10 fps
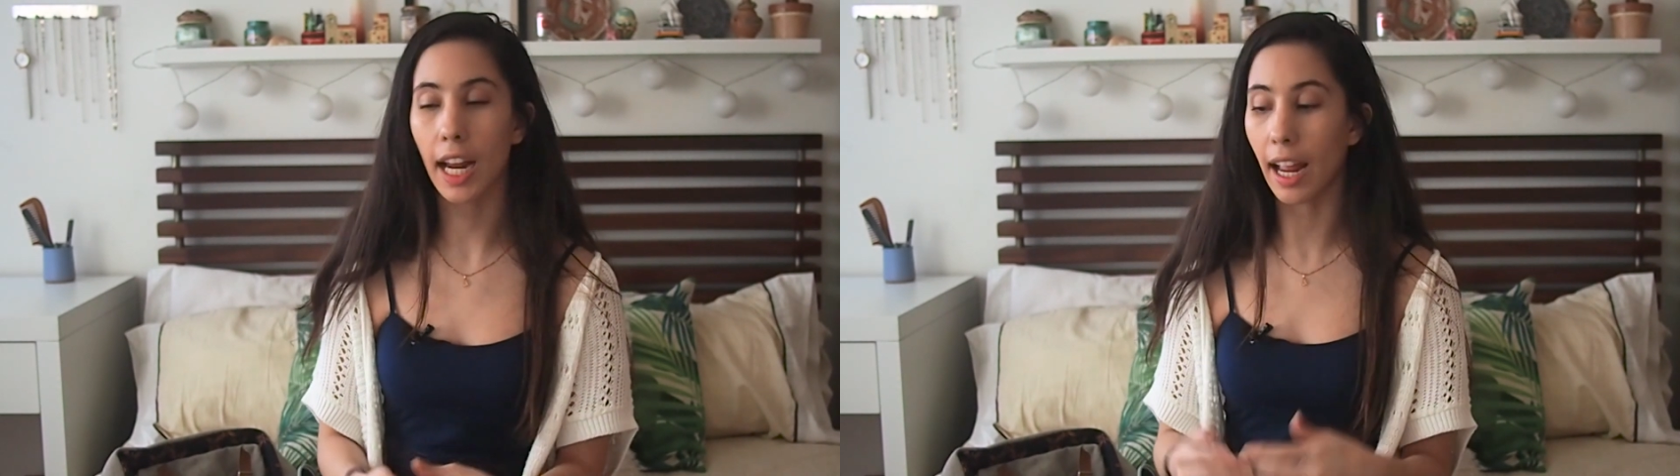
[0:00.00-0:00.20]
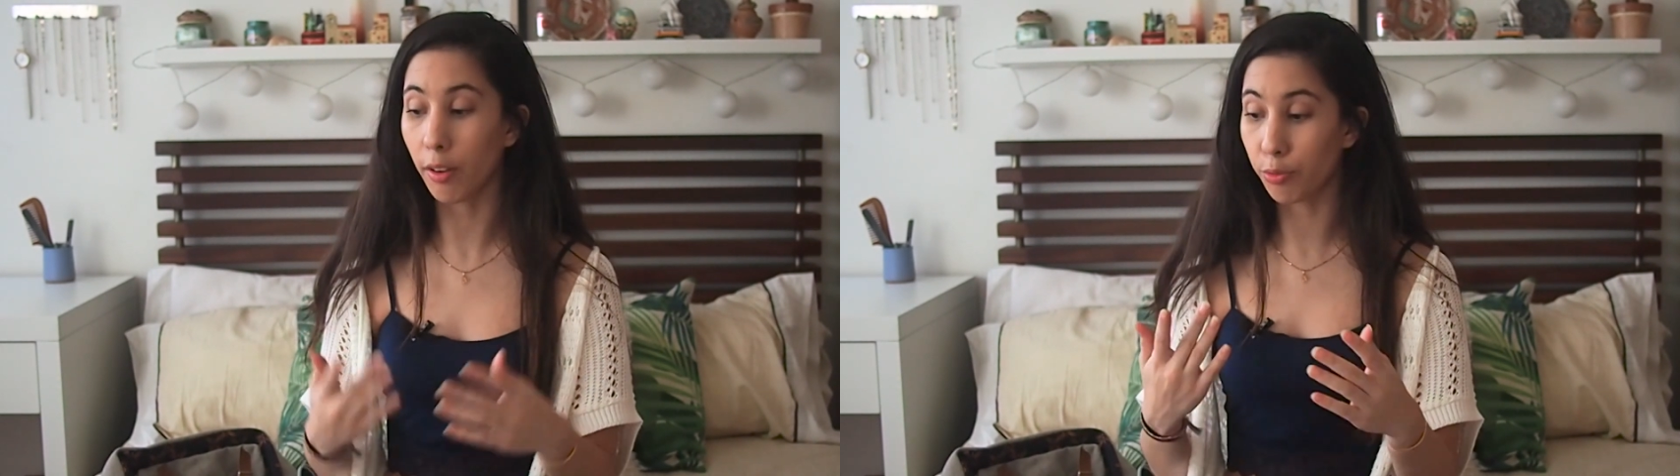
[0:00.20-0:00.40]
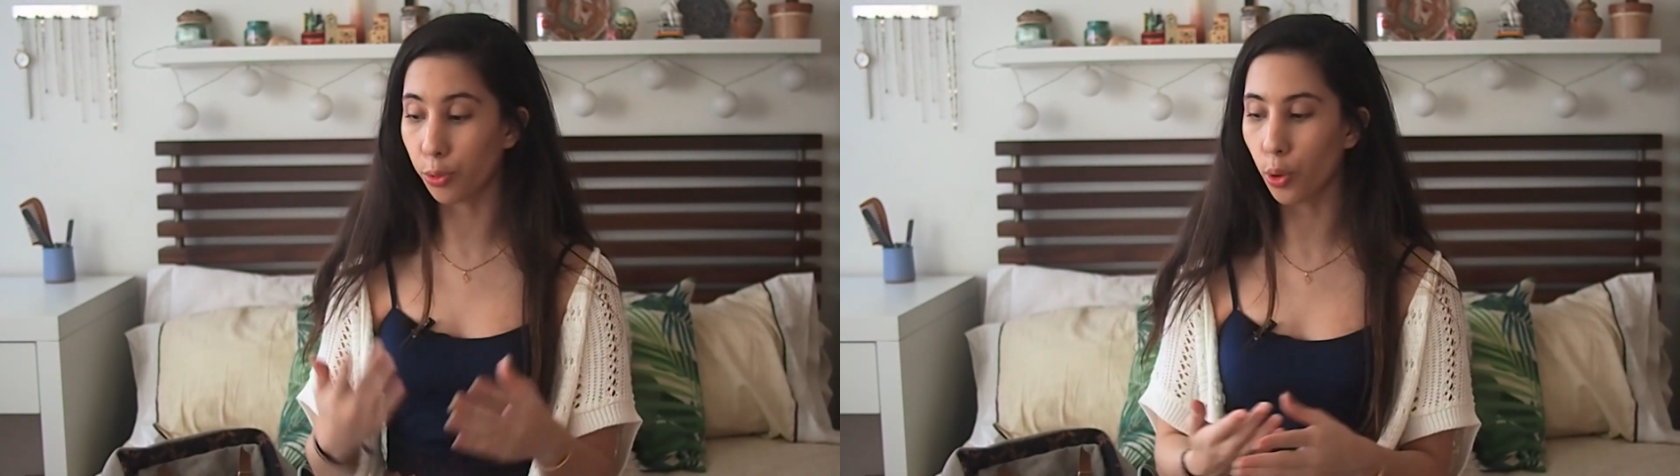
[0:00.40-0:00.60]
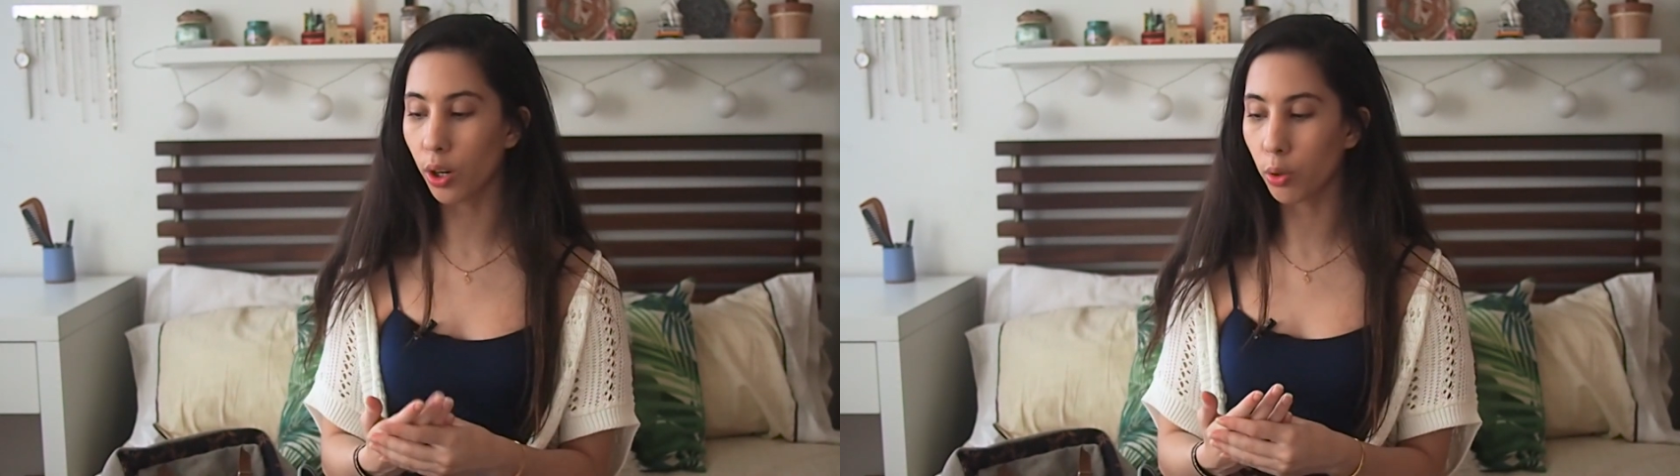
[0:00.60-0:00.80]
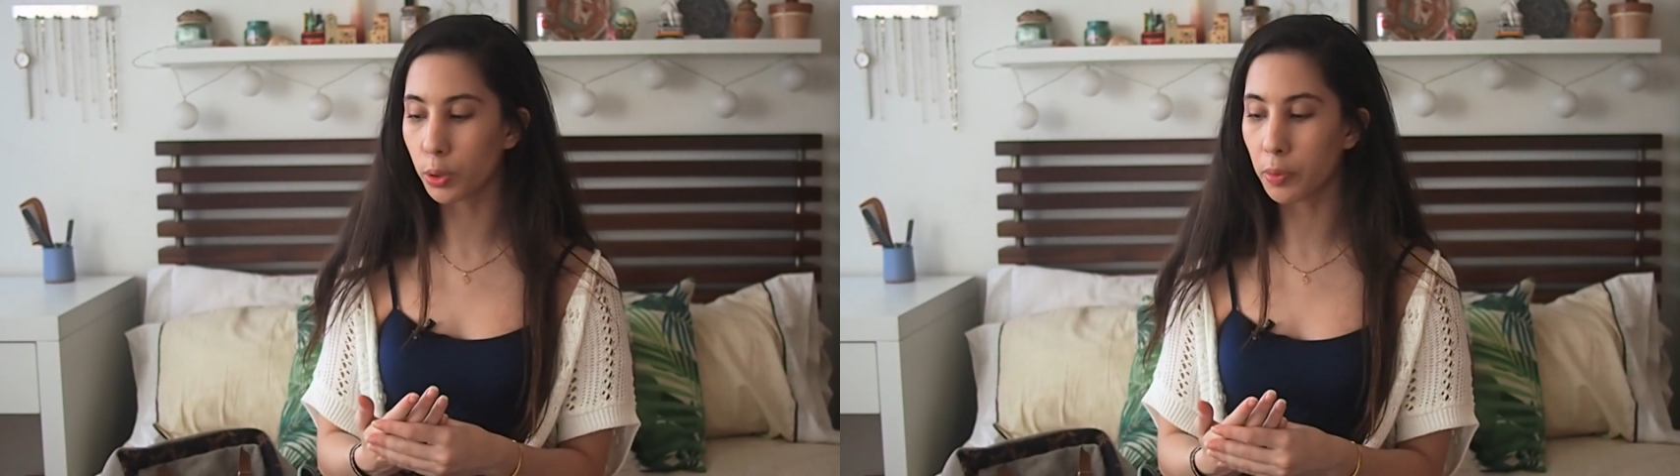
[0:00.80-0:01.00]
I have 4
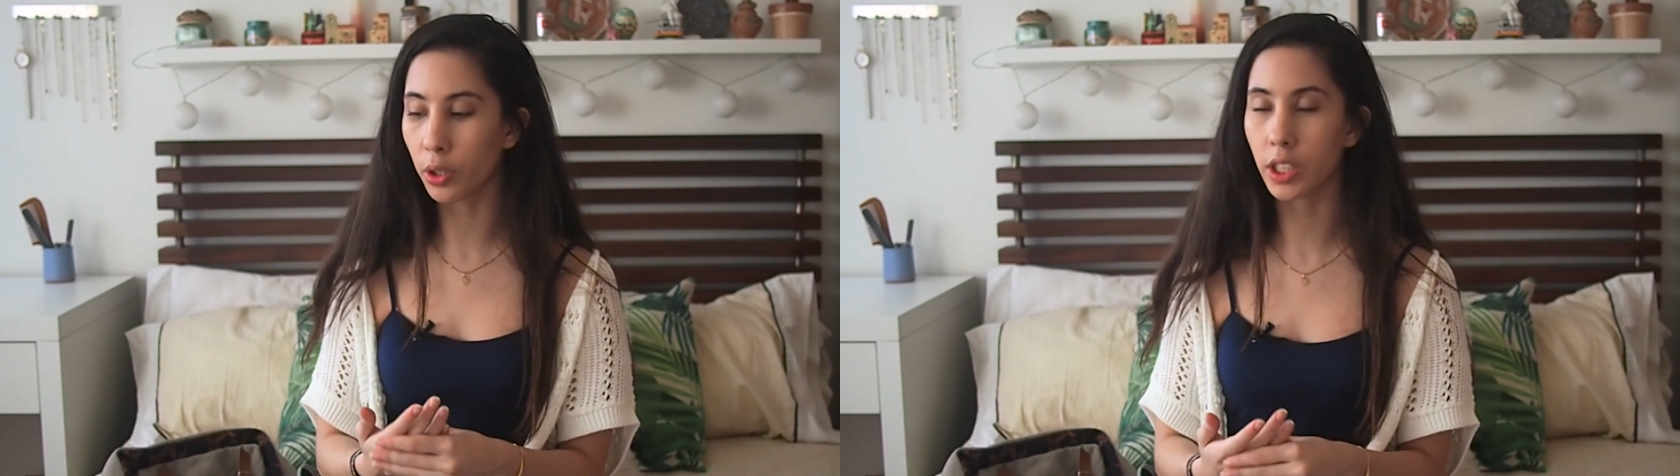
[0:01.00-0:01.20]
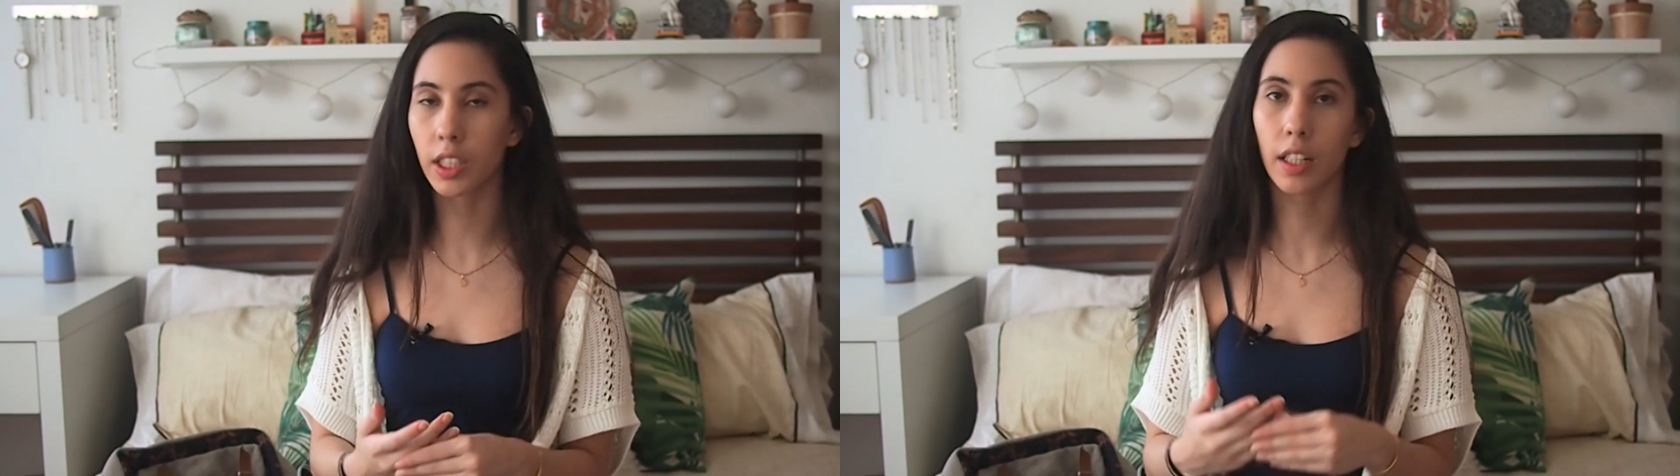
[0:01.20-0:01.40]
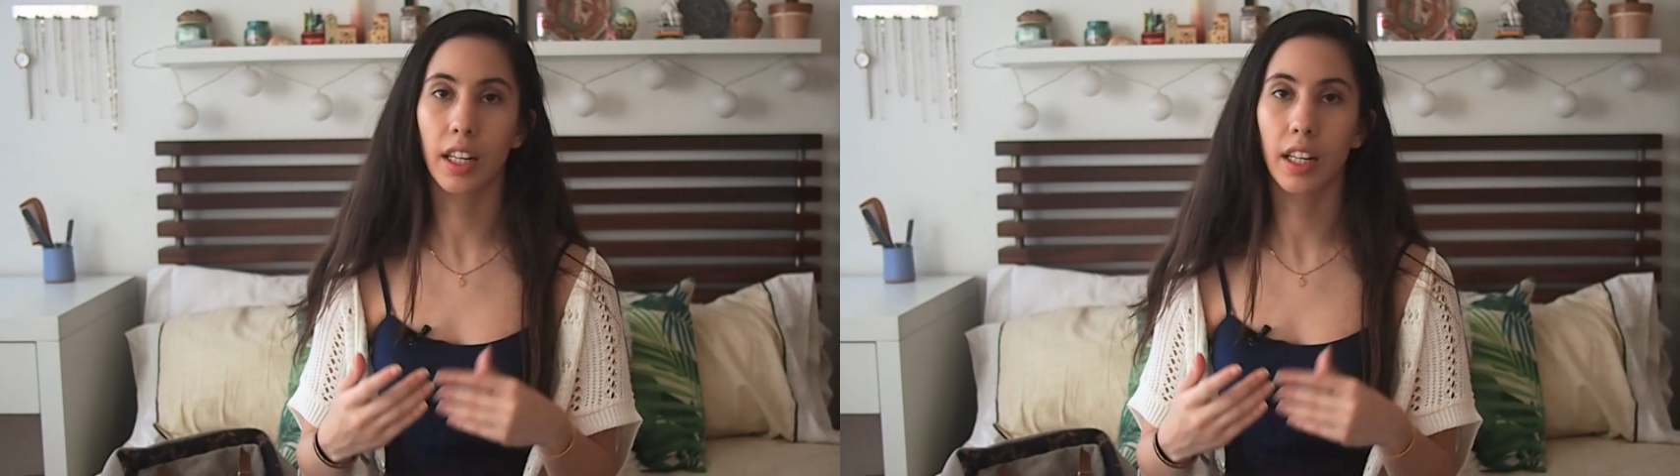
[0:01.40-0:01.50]
notebooks.